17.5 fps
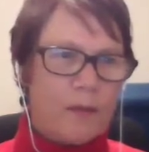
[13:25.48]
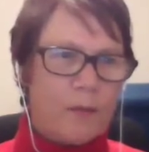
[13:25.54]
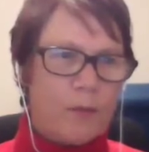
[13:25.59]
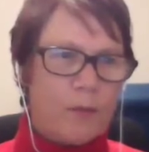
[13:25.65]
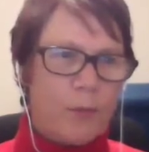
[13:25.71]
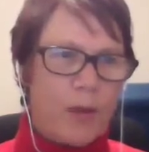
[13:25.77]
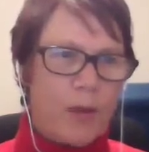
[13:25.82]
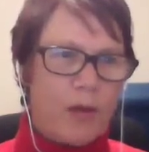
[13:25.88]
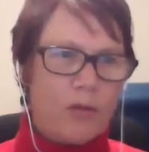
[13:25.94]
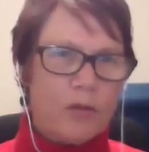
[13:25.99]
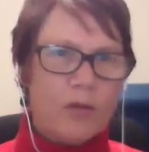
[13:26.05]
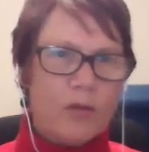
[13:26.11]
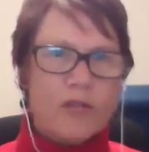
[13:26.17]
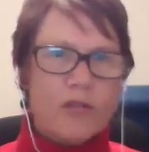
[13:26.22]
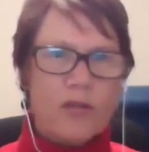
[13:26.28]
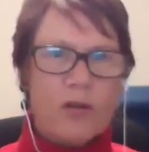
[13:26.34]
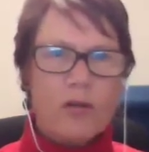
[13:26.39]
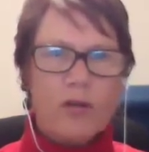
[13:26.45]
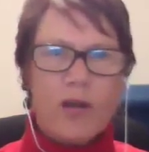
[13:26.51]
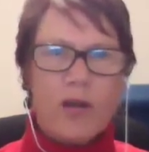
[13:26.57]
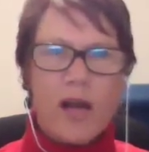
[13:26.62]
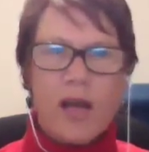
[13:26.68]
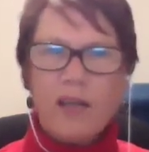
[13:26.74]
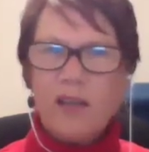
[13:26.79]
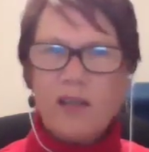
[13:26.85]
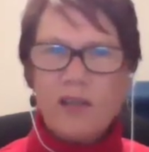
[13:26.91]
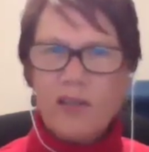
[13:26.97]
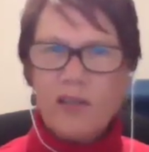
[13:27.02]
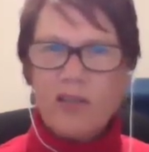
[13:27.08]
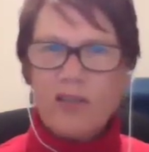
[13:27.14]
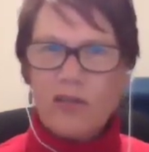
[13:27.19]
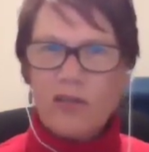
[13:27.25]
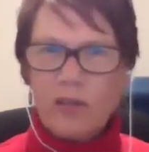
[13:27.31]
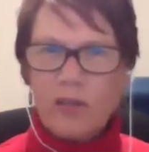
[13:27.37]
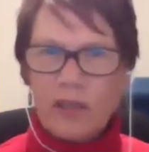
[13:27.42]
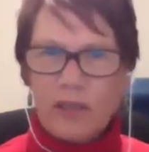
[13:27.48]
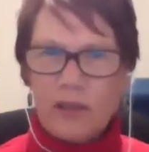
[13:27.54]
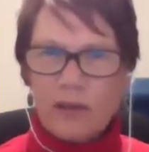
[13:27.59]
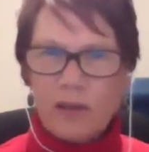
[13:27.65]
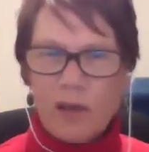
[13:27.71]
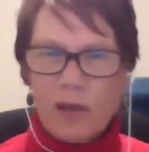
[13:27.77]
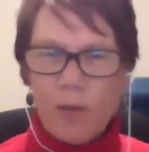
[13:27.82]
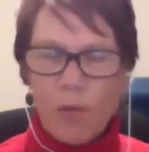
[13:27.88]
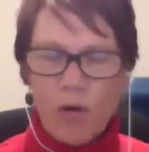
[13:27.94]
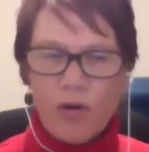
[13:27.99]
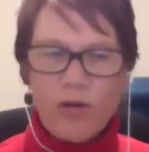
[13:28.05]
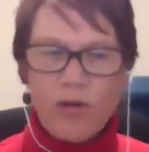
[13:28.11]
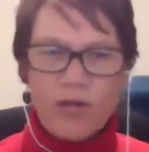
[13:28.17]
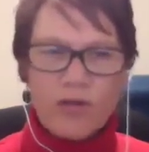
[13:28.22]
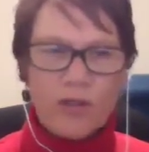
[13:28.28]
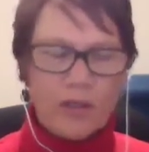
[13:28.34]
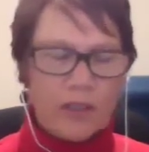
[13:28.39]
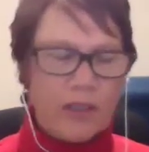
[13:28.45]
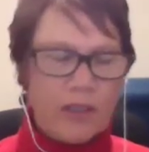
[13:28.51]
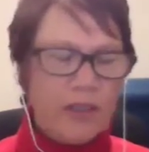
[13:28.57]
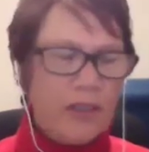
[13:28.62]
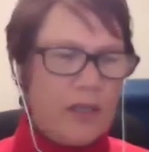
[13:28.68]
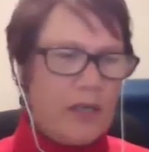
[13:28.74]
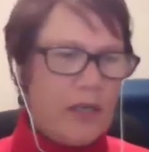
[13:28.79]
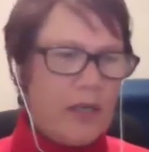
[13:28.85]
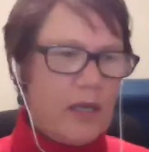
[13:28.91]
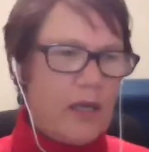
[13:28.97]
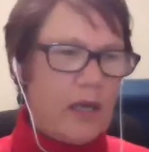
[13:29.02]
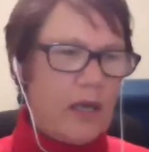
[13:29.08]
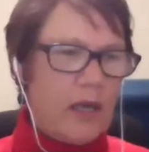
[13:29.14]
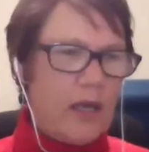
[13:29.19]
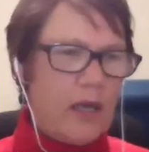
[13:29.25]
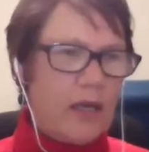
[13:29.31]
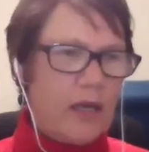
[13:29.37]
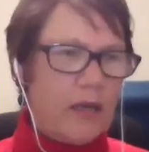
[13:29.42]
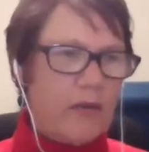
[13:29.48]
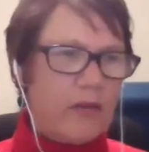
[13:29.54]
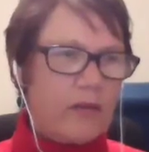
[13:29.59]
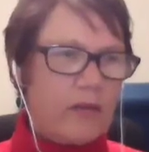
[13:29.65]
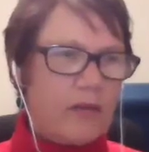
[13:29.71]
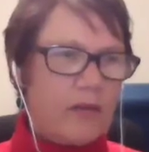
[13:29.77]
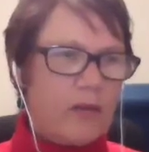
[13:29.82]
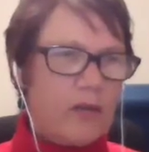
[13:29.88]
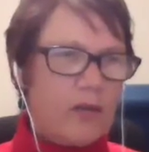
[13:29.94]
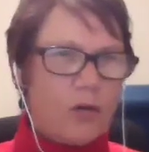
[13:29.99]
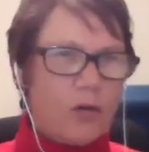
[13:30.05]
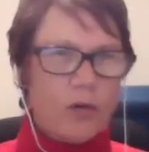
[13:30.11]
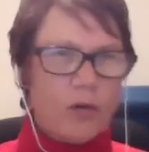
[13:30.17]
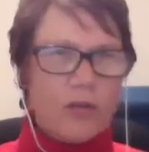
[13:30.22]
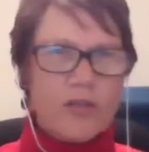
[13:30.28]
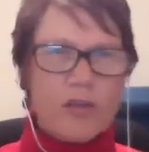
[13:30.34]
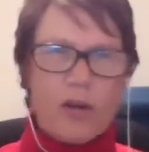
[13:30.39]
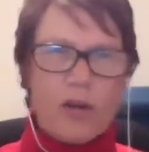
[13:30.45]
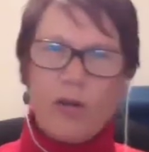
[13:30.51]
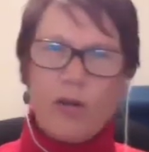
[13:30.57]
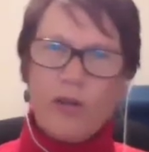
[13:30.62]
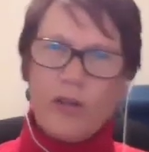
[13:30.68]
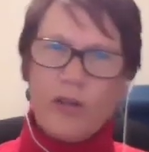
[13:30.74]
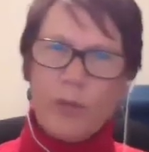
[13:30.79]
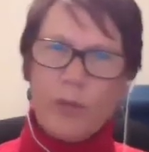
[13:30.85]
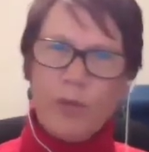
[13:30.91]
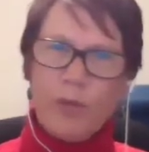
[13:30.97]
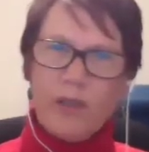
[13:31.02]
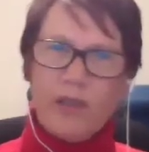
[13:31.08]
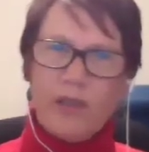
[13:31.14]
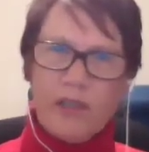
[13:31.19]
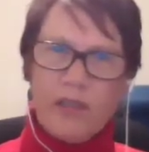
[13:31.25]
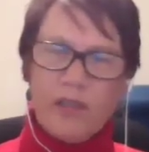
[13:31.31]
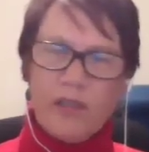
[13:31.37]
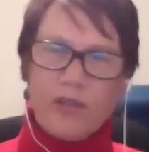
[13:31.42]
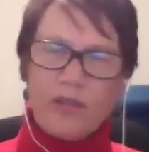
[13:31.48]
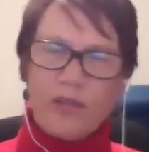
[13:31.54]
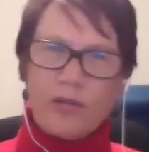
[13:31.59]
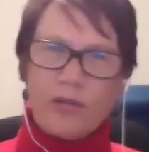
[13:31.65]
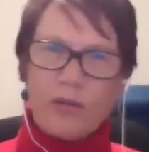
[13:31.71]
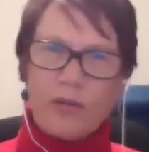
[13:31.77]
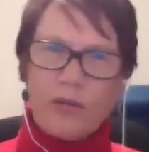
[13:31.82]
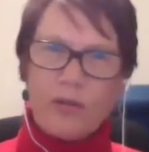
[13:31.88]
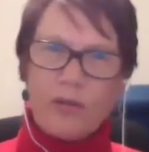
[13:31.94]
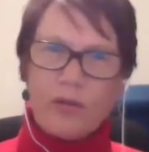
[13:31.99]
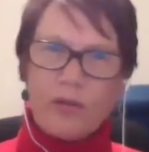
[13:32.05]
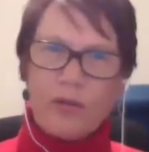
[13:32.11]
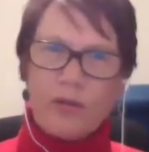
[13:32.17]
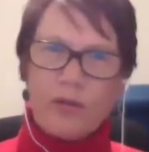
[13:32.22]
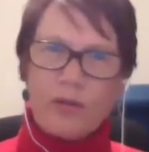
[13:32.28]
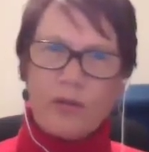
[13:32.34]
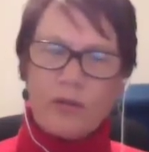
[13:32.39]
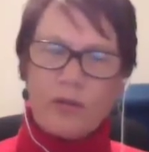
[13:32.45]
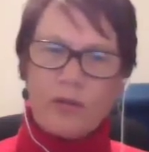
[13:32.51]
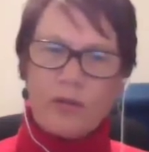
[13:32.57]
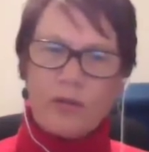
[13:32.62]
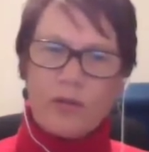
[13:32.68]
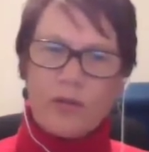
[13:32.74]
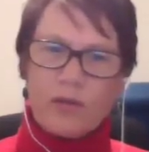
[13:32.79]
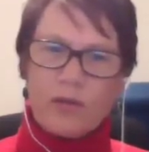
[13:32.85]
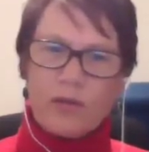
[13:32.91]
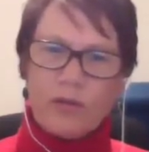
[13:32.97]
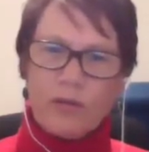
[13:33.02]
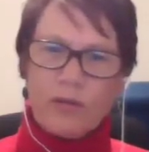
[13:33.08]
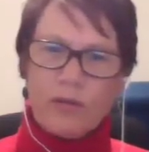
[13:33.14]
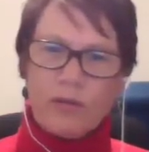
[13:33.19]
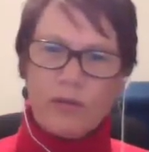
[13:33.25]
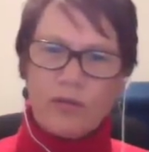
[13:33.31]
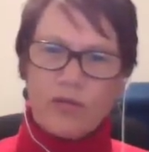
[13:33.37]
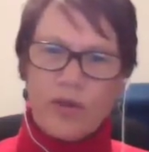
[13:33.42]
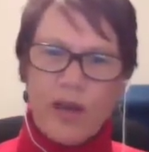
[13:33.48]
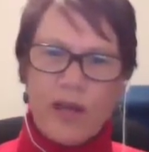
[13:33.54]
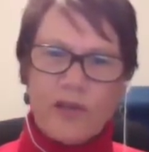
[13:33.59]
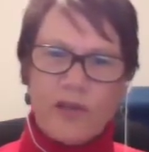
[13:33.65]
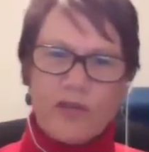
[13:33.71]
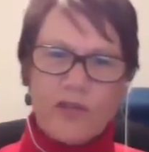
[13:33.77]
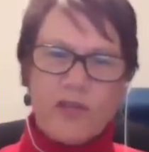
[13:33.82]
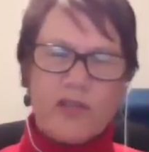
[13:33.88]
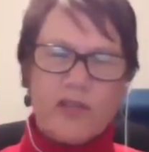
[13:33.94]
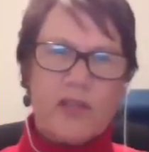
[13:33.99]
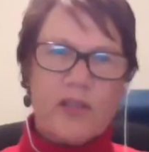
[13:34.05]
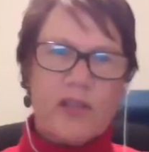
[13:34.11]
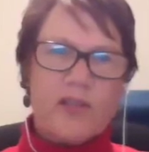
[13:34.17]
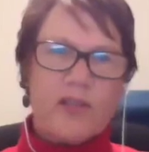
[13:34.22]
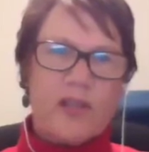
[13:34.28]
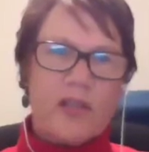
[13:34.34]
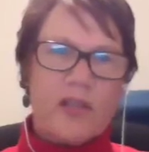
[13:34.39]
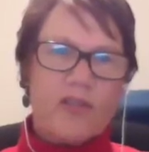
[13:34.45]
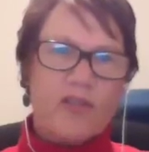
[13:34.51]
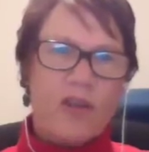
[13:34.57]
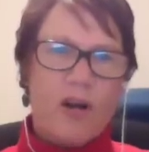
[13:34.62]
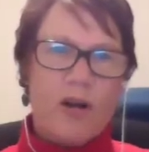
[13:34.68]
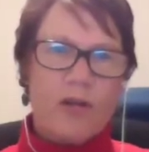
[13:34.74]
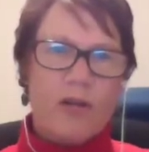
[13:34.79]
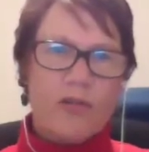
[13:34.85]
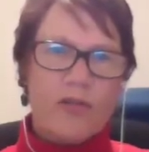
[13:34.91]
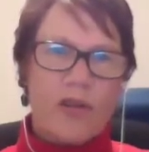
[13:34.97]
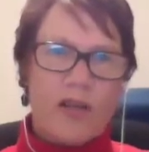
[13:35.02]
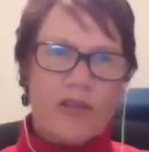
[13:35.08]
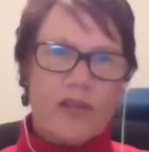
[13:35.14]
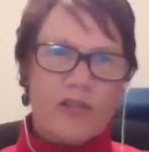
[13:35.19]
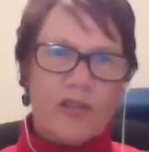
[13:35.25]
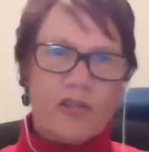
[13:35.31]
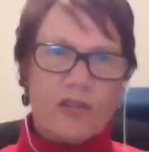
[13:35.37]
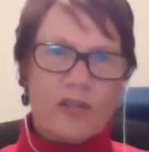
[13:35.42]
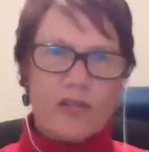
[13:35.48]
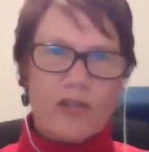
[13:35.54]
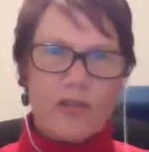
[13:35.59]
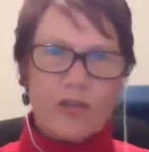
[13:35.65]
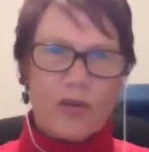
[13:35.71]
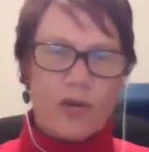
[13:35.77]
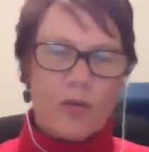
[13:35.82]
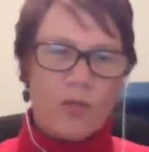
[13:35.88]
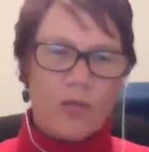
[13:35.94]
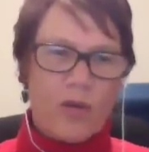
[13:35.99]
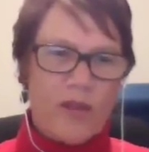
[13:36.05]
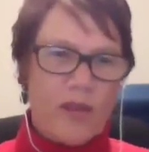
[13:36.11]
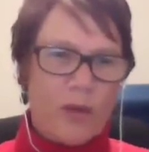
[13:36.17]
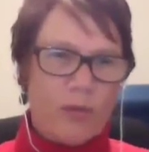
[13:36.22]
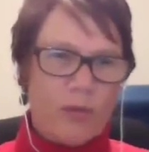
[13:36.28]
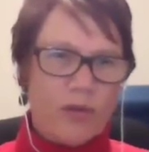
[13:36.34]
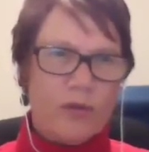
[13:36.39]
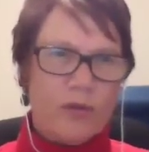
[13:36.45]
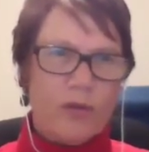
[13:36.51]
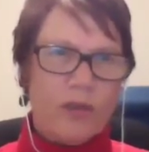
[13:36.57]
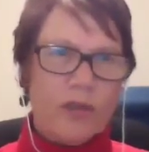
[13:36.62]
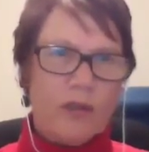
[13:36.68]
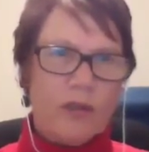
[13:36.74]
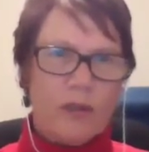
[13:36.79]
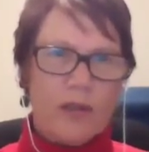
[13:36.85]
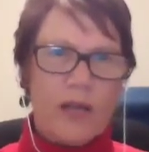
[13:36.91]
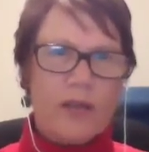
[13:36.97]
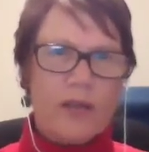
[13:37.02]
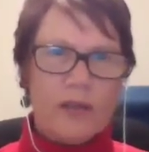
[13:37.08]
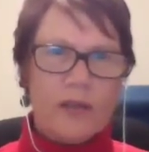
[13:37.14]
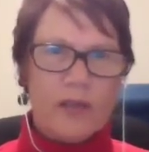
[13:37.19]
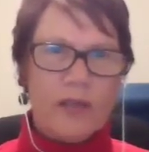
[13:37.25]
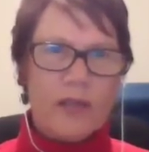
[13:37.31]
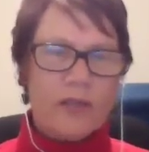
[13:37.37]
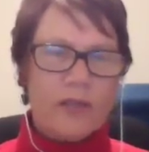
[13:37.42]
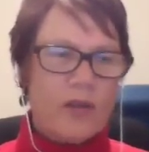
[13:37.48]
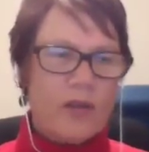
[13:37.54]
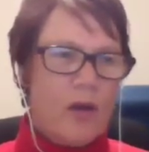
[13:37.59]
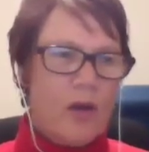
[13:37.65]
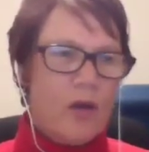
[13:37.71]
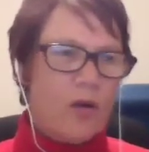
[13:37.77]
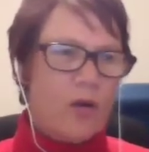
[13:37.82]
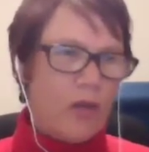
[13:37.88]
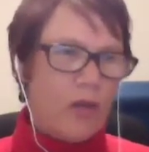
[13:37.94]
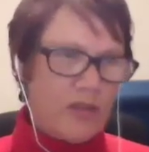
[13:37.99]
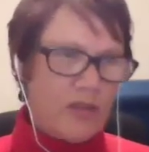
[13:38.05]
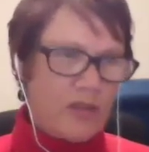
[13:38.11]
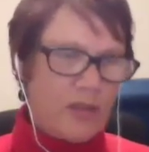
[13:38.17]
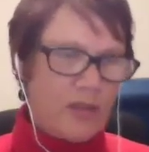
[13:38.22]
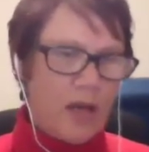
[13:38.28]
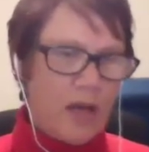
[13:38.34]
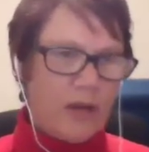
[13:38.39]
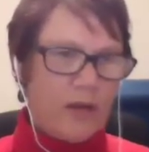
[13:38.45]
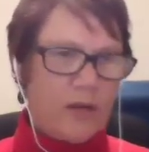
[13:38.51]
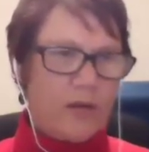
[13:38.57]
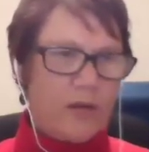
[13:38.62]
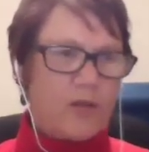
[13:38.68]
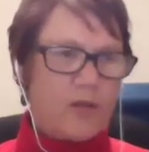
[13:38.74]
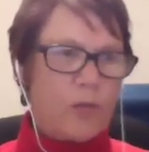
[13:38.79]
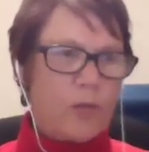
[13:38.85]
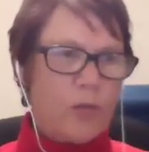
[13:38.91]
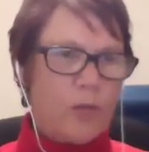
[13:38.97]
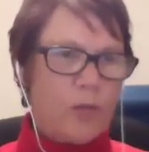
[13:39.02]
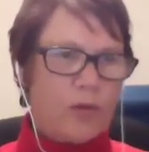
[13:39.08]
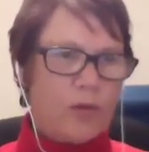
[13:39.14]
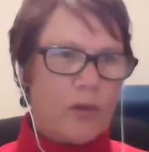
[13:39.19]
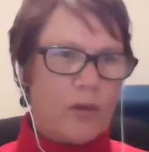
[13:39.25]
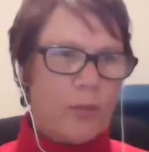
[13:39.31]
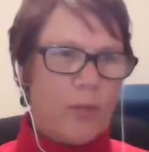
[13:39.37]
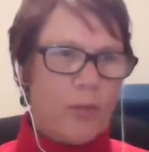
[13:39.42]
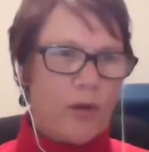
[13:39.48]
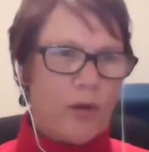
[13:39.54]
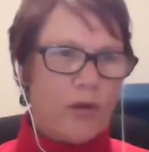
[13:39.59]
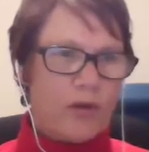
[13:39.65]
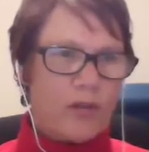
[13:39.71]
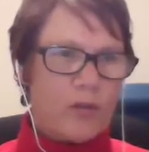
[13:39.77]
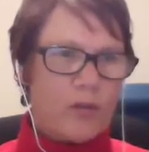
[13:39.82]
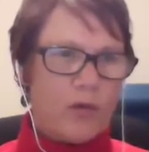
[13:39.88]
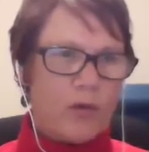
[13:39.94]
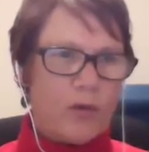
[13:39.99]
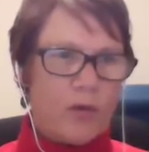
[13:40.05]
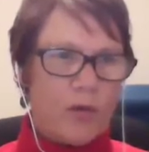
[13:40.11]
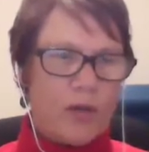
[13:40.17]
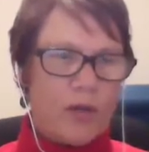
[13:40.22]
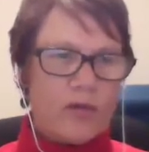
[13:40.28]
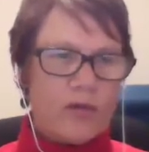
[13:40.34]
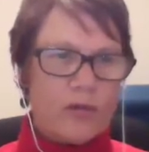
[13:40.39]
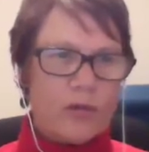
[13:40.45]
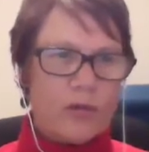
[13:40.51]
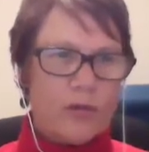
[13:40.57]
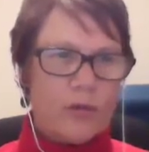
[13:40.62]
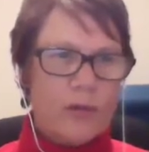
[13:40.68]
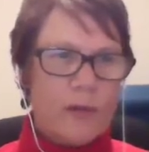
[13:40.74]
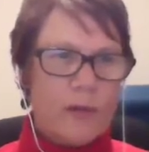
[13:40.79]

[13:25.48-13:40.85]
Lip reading: but also unconditionally, emotionally, and also the ability to transition as their child transitioned. So when they were doing little athletics or they started in the sport, the parents were the ones who